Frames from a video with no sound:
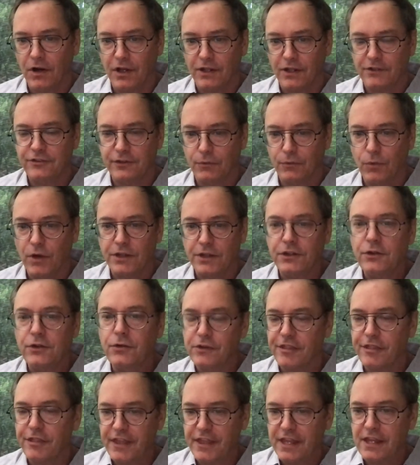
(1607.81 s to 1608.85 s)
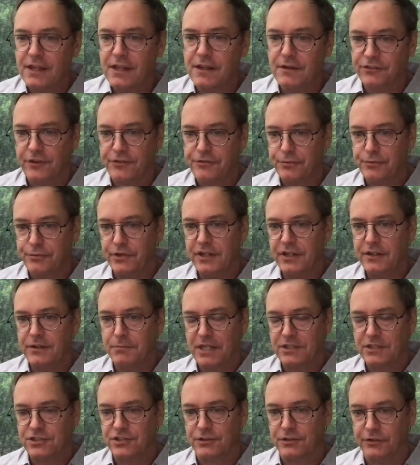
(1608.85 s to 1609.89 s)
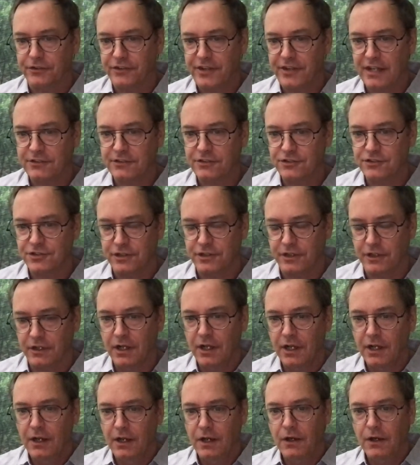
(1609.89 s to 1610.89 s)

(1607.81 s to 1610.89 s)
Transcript: onto what you can think of as a three-dimensional texture.